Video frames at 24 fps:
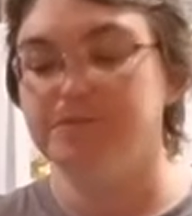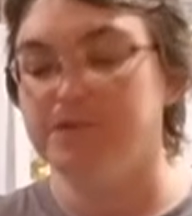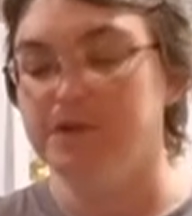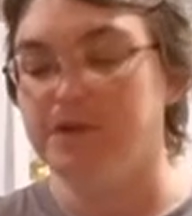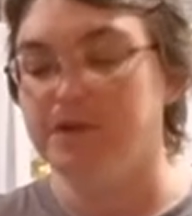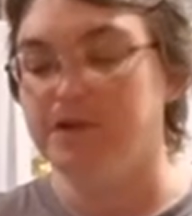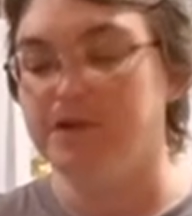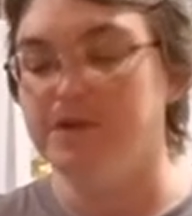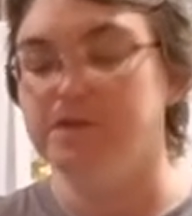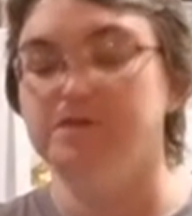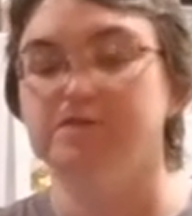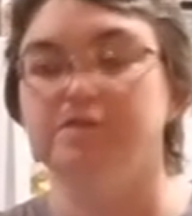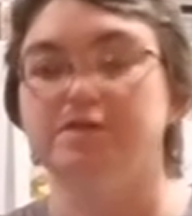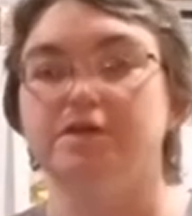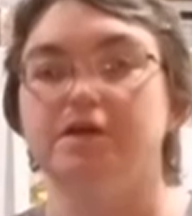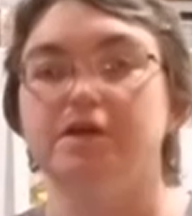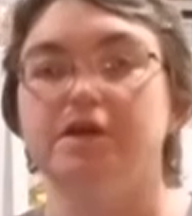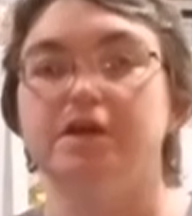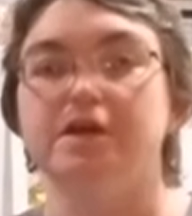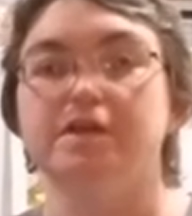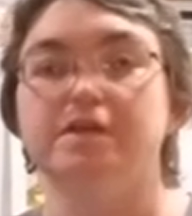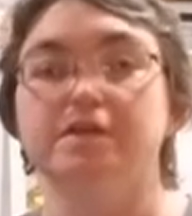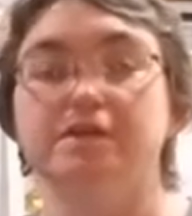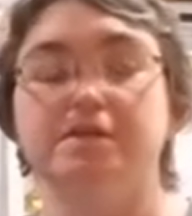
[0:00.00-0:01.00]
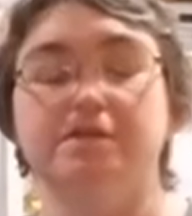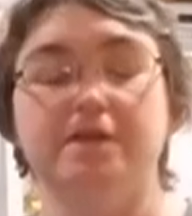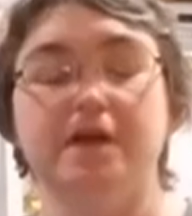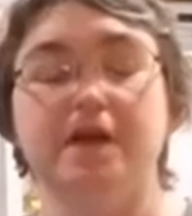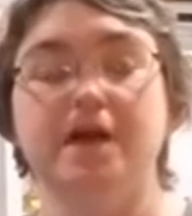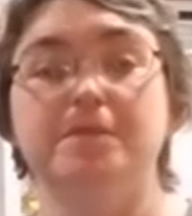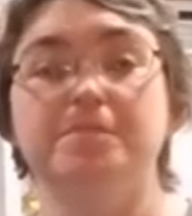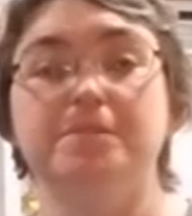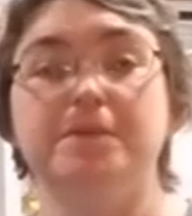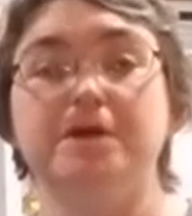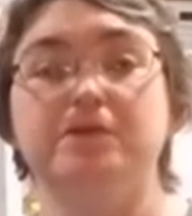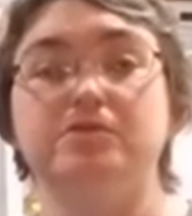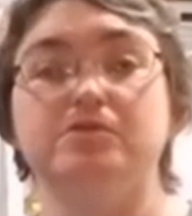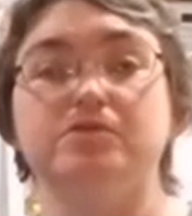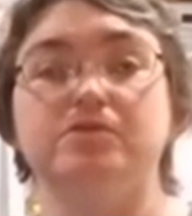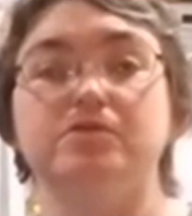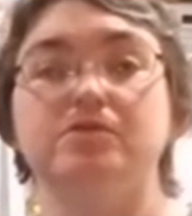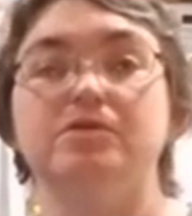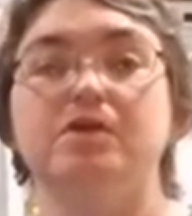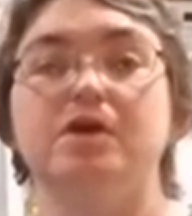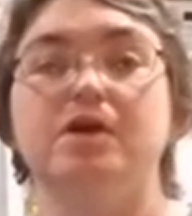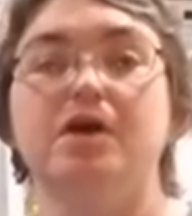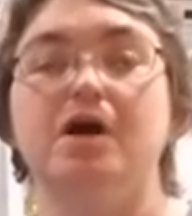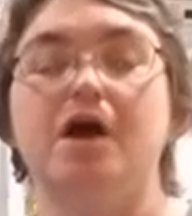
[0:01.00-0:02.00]
is in the stand mixer.
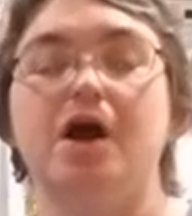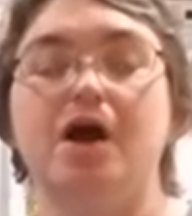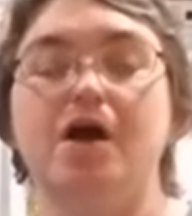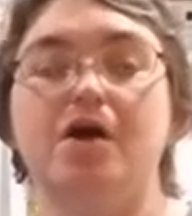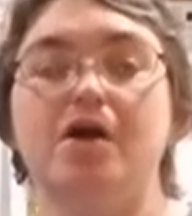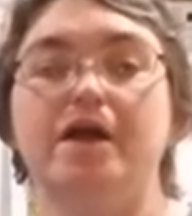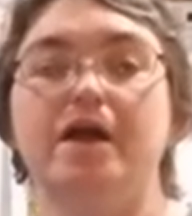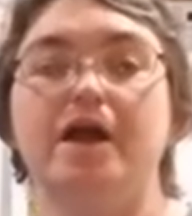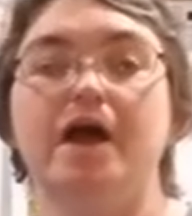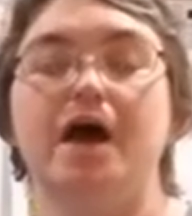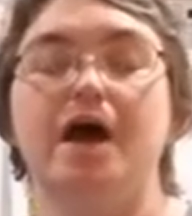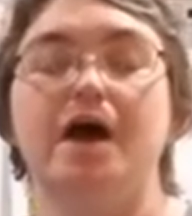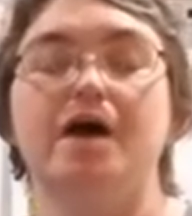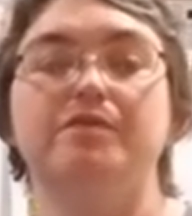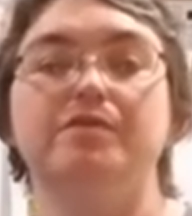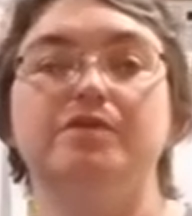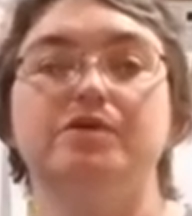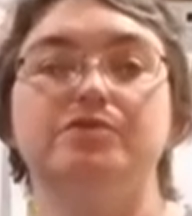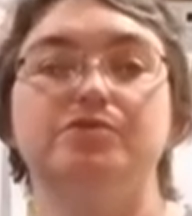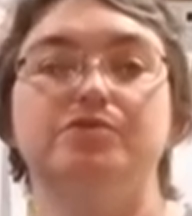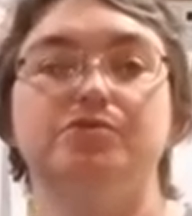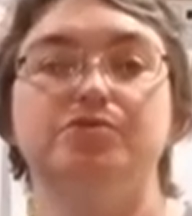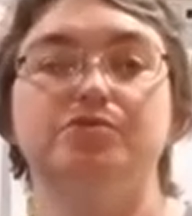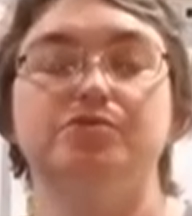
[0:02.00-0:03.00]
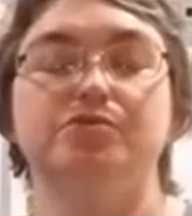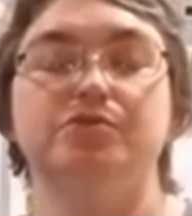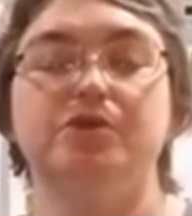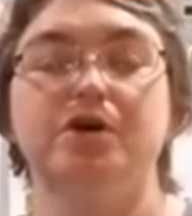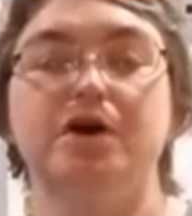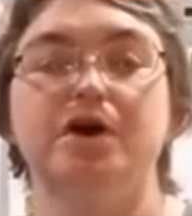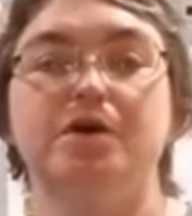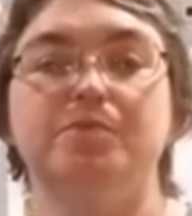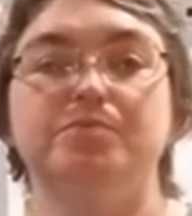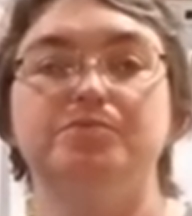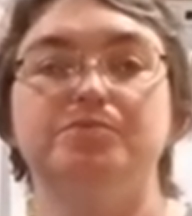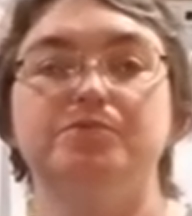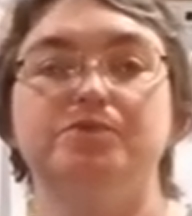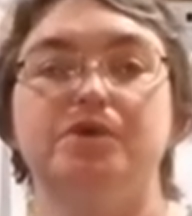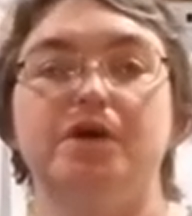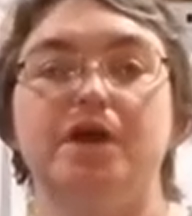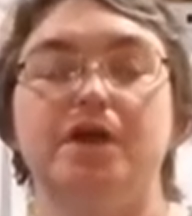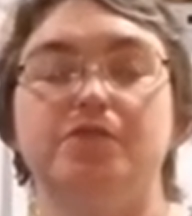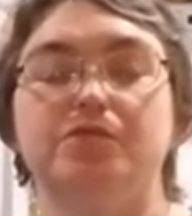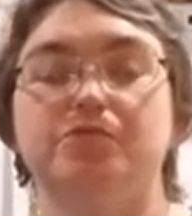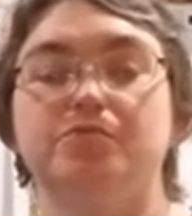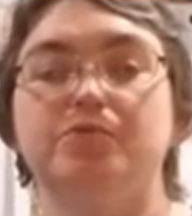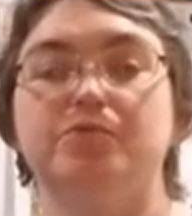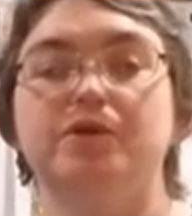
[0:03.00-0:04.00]
I already have 2 cups
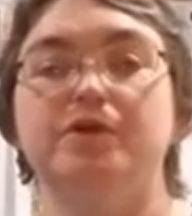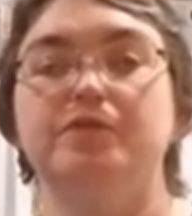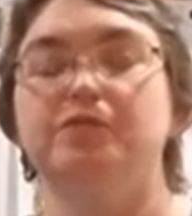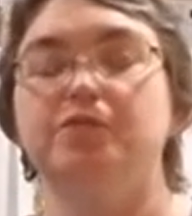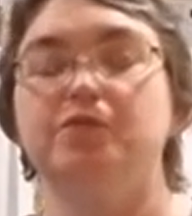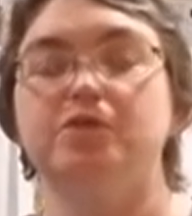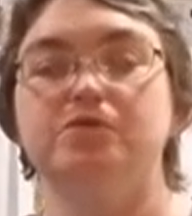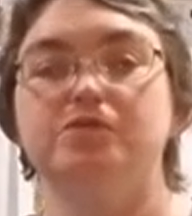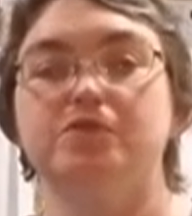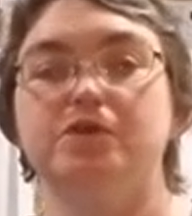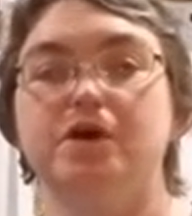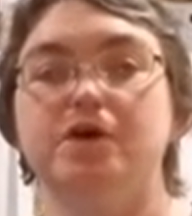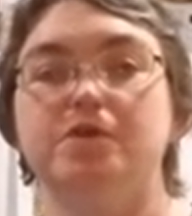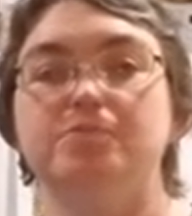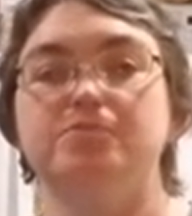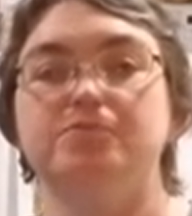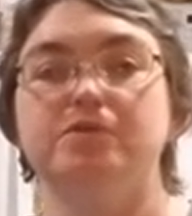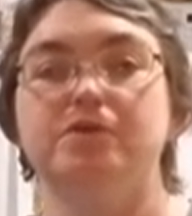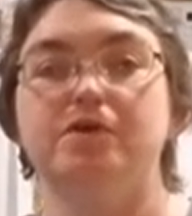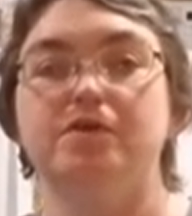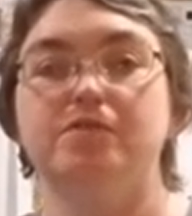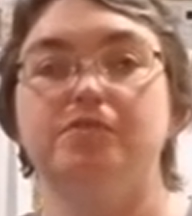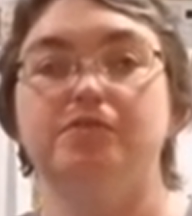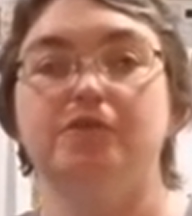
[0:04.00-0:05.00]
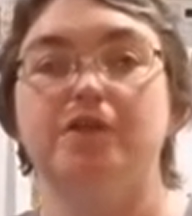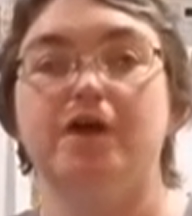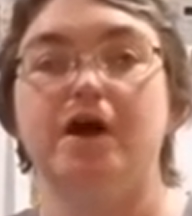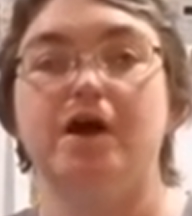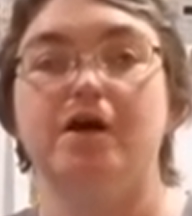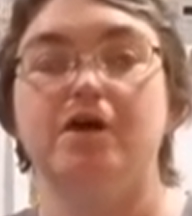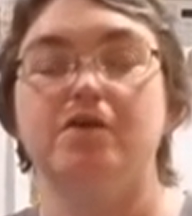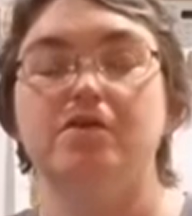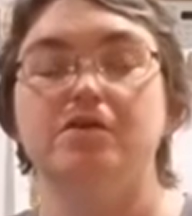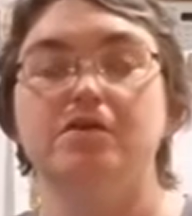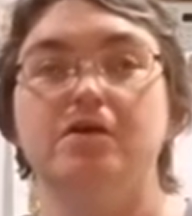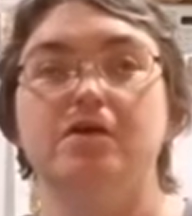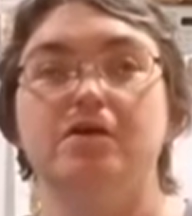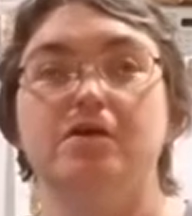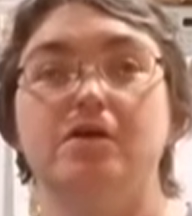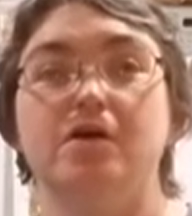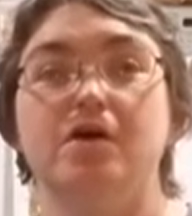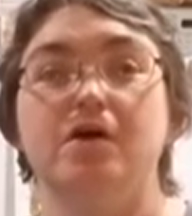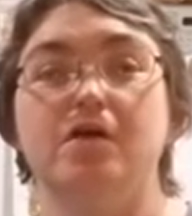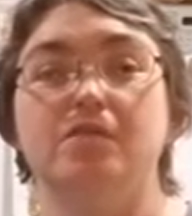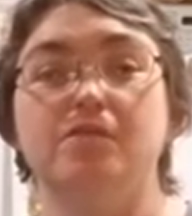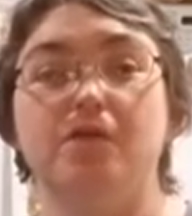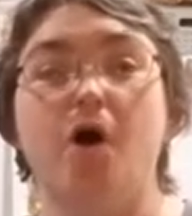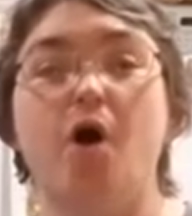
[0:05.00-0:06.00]
and 3/4 cups of flour,
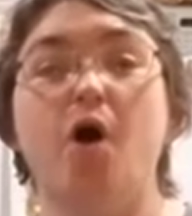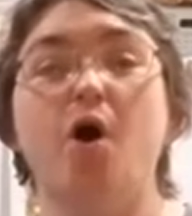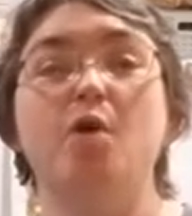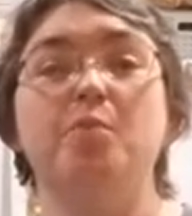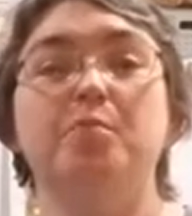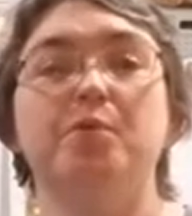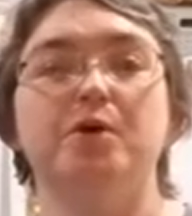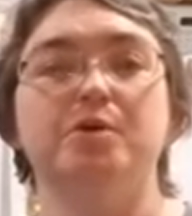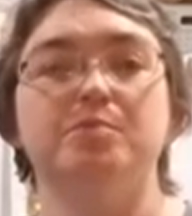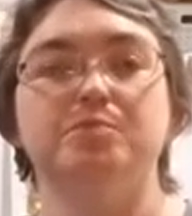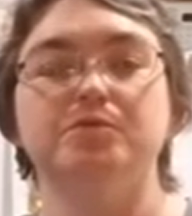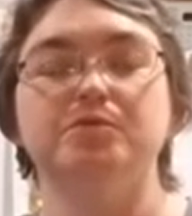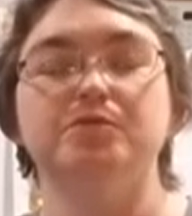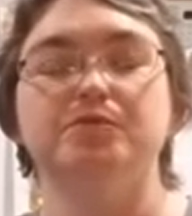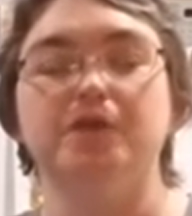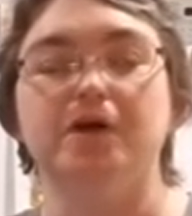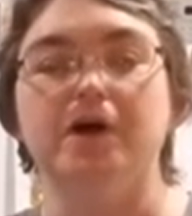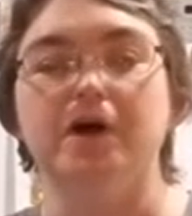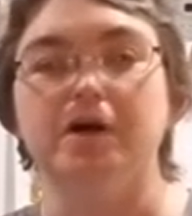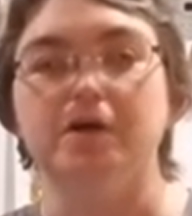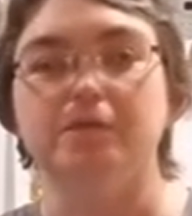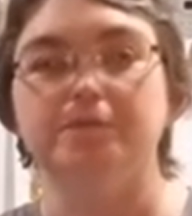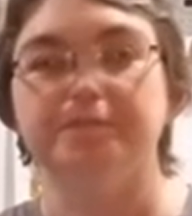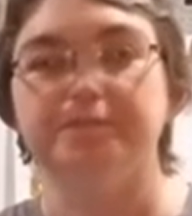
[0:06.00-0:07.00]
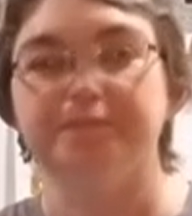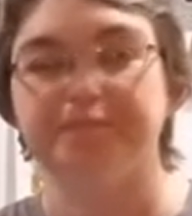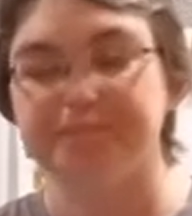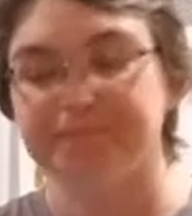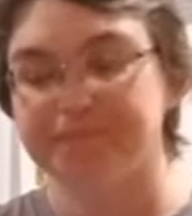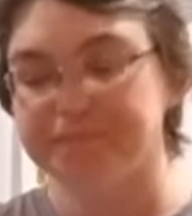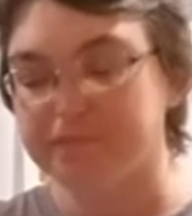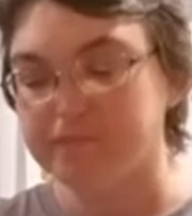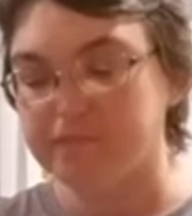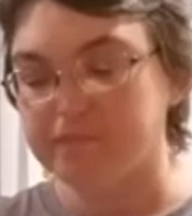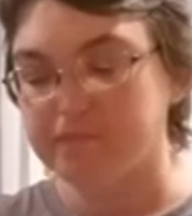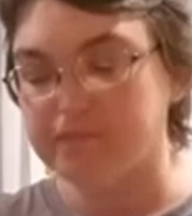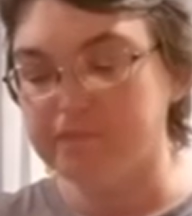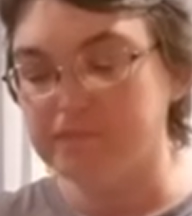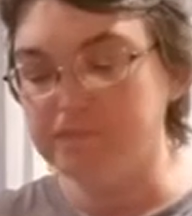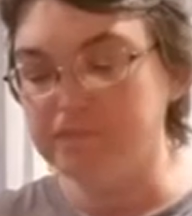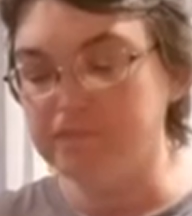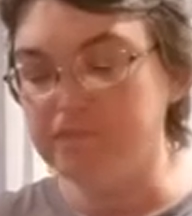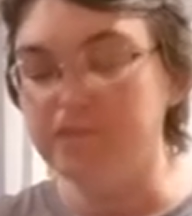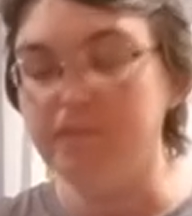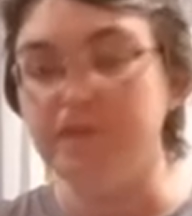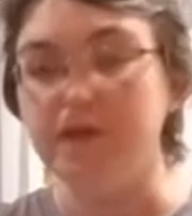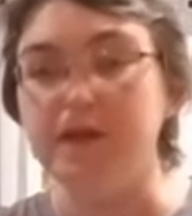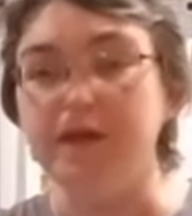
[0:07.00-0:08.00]
of all-purpose flour
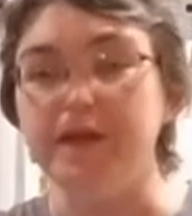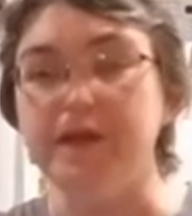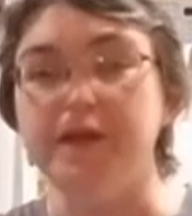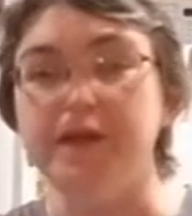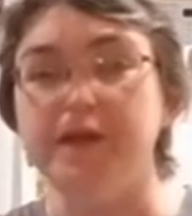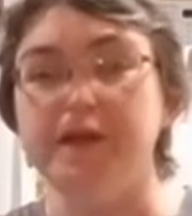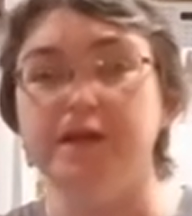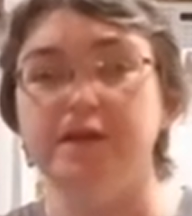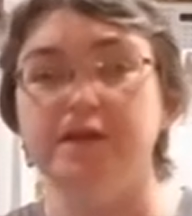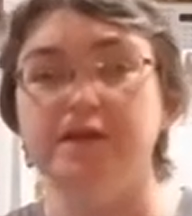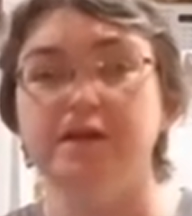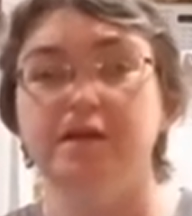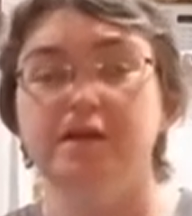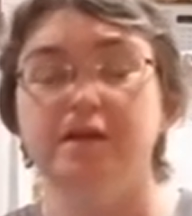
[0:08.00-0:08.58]
in